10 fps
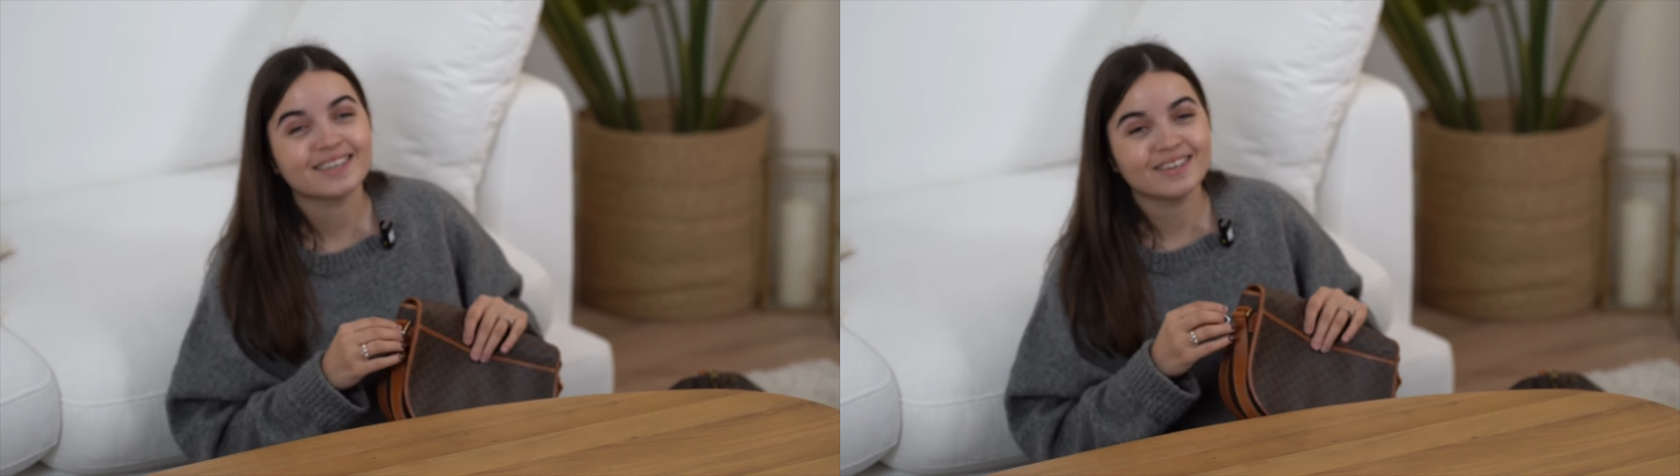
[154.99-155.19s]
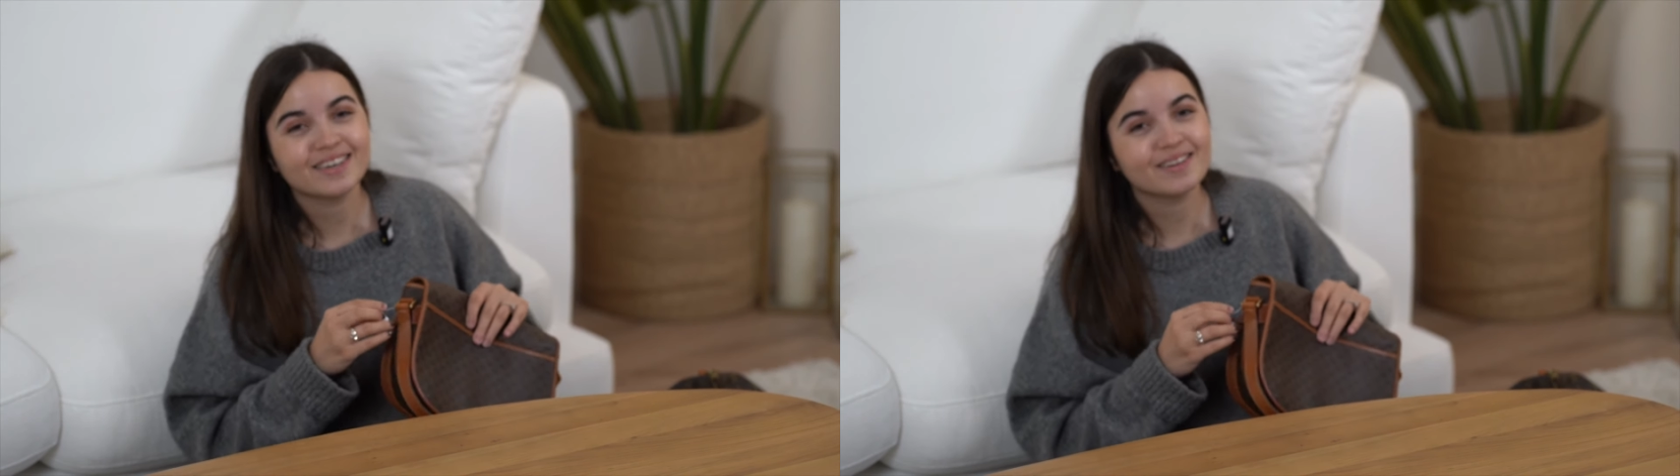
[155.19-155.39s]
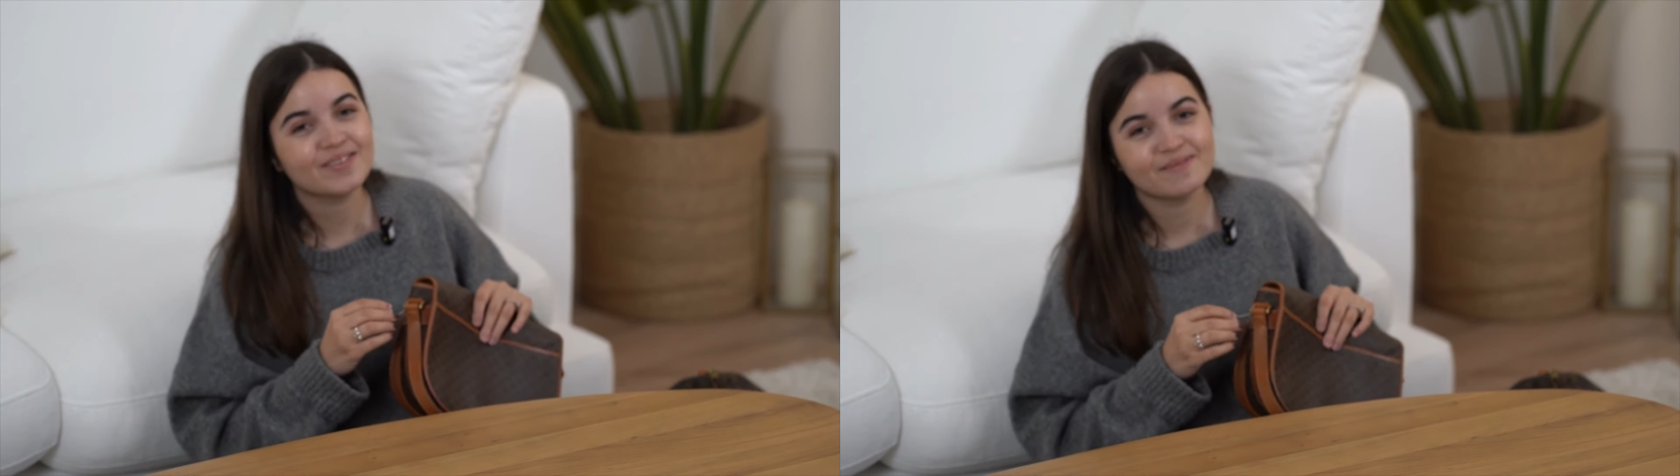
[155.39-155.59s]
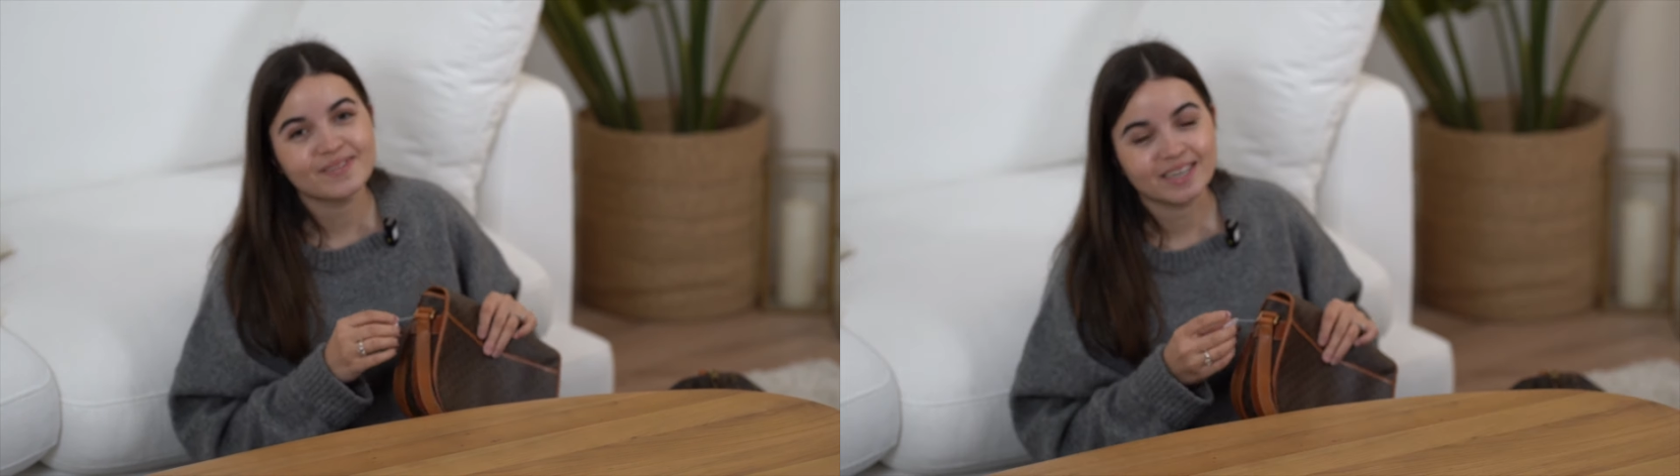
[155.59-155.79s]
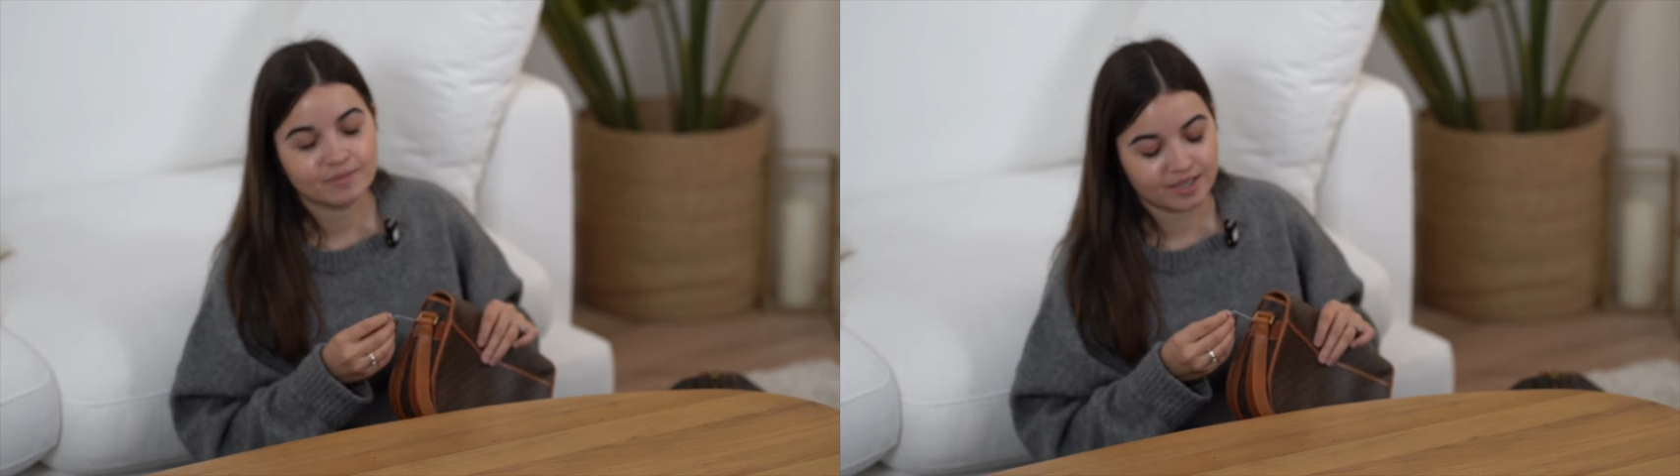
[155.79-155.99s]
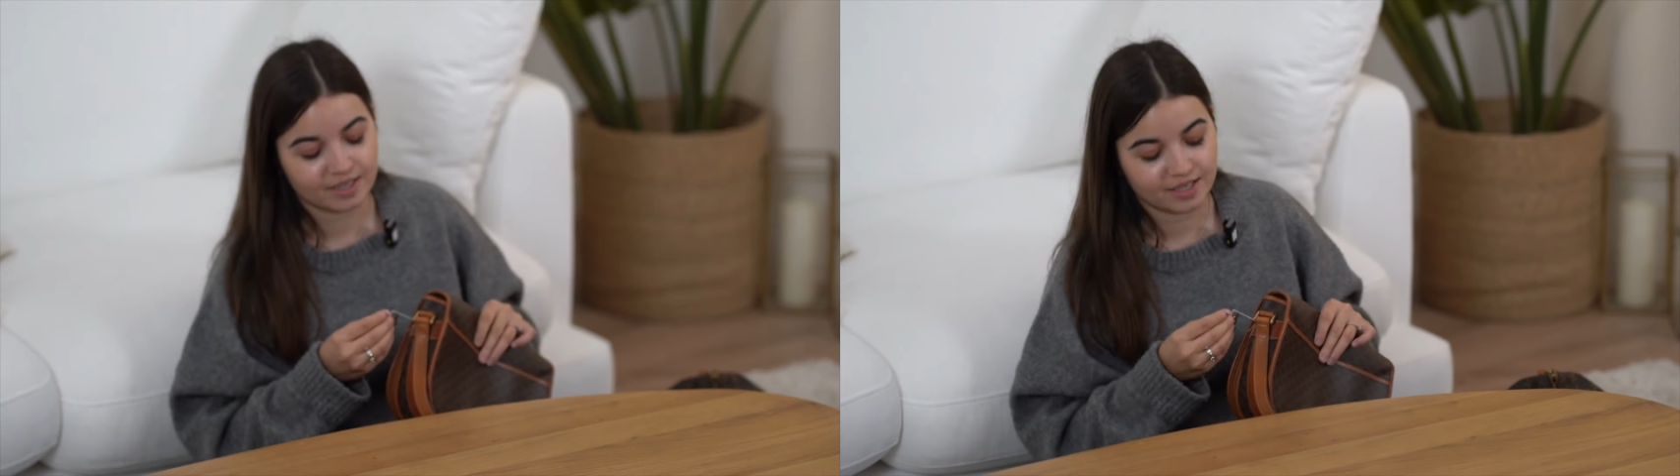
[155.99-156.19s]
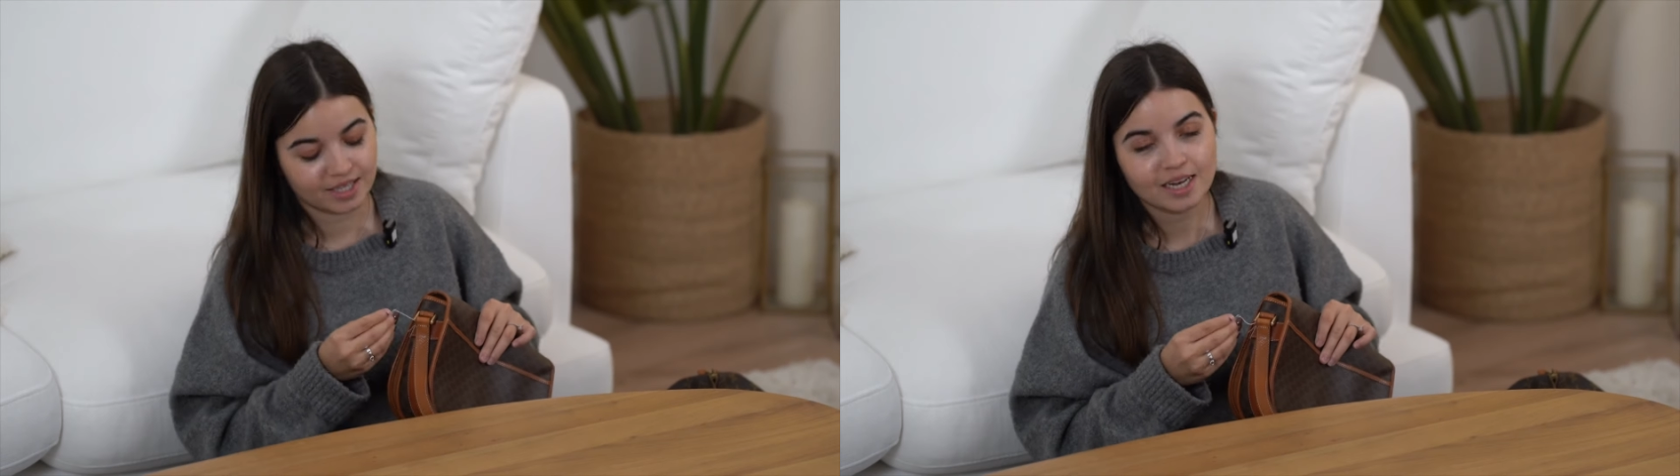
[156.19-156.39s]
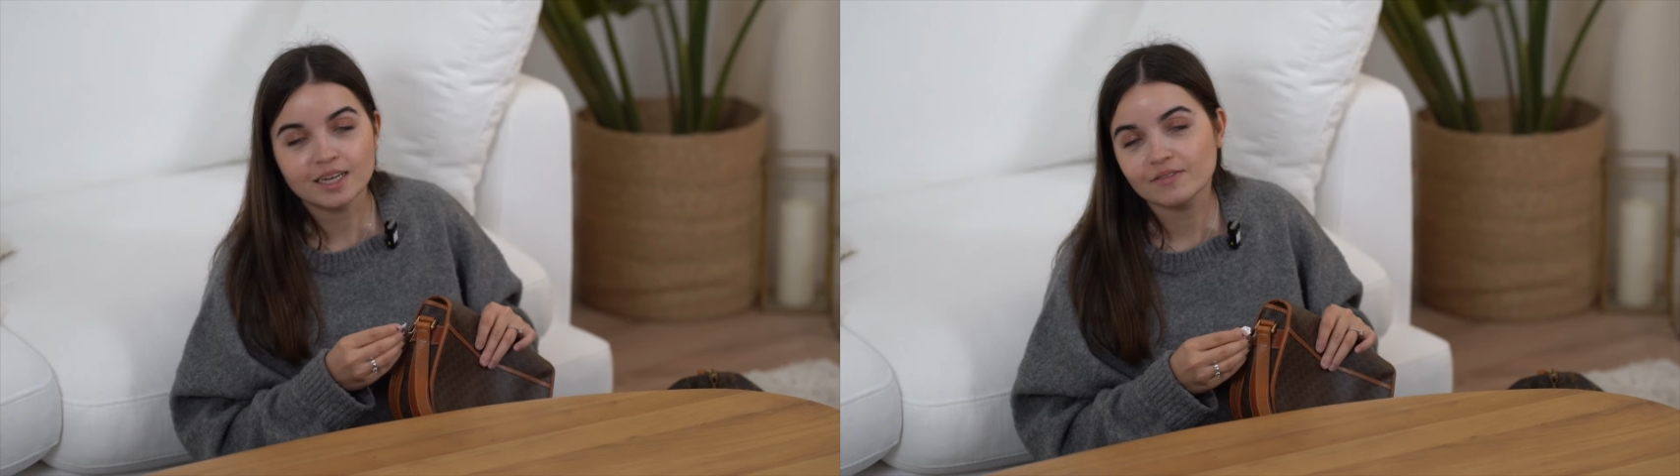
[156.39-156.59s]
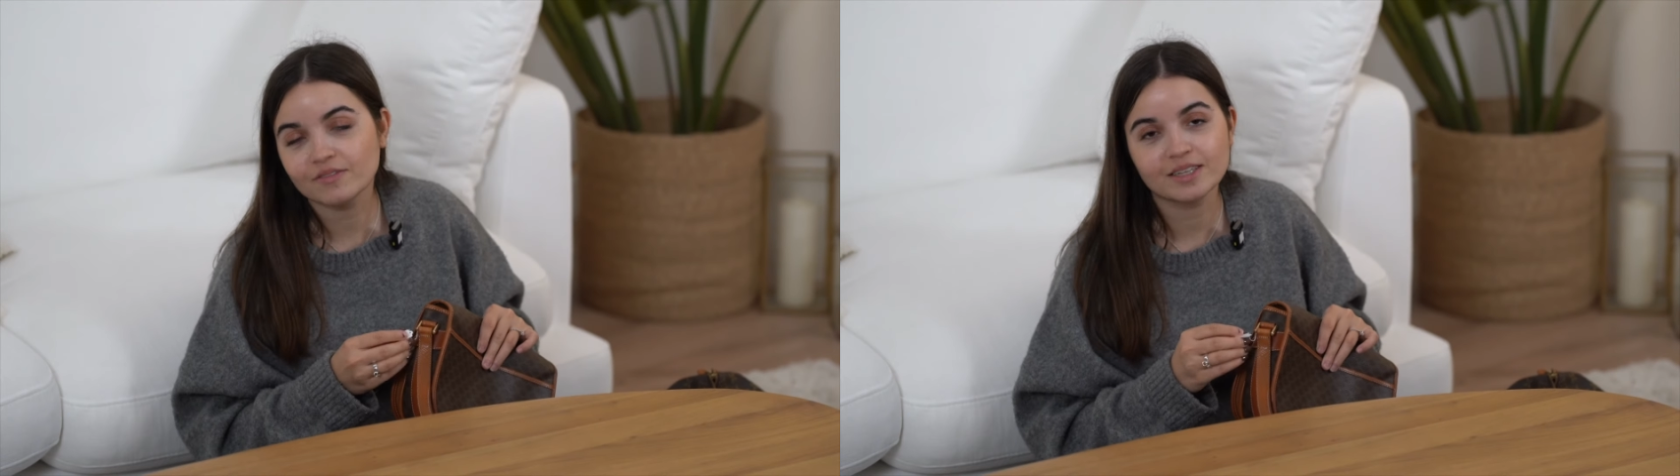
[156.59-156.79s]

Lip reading: you're going to be amazed because the Celine